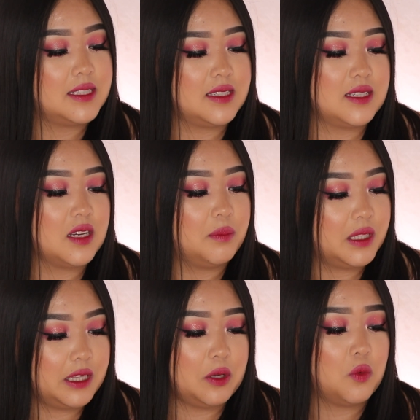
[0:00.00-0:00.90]
This is
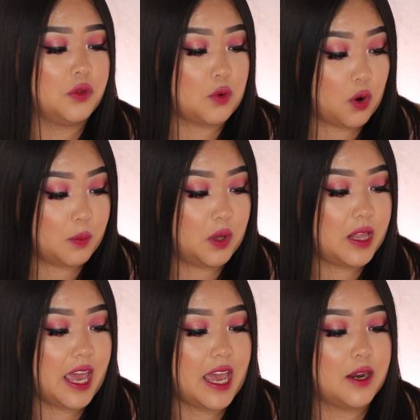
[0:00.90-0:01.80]
completely normal
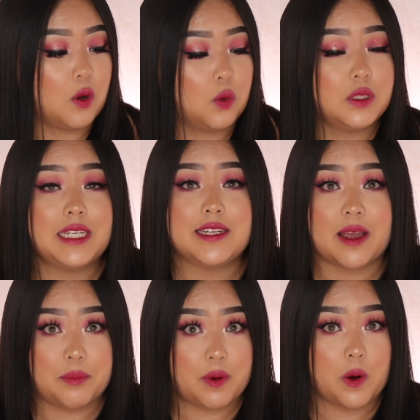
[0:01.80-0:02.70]
and only
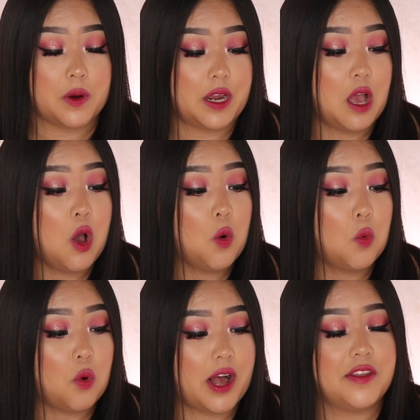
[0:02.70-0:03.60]
temporary
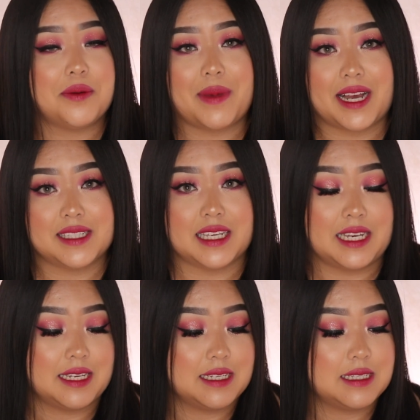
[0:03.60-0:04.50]
while the mask
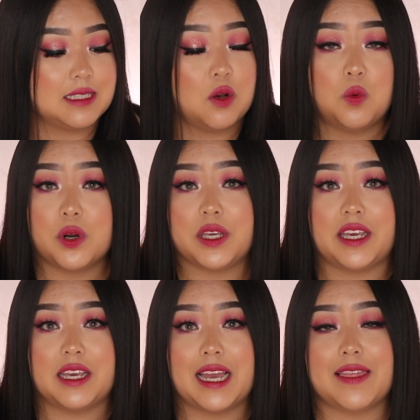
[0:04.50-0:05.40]
is
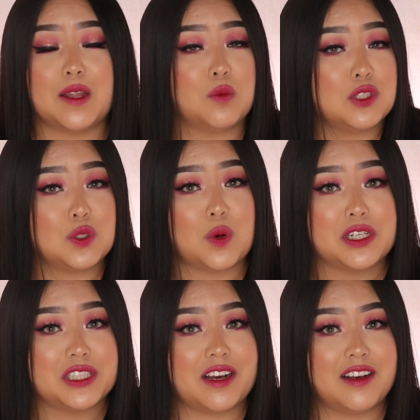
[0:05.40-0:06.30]
working. And then once you
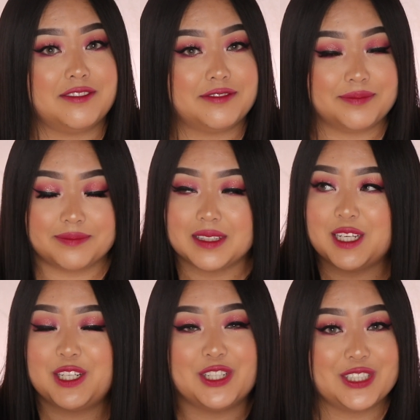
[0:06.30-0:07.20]
wash it off,
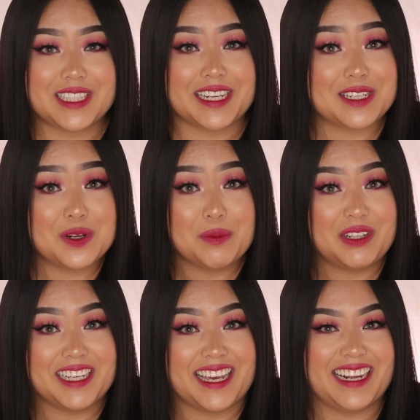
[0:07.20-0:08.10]
your skin is normal
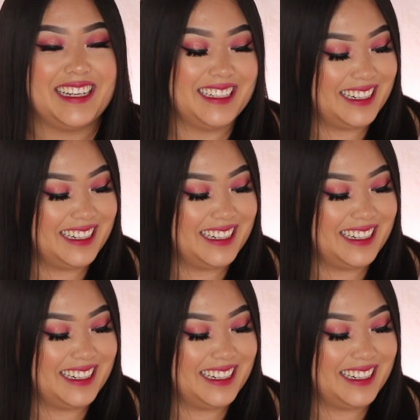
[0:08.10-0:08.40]
again.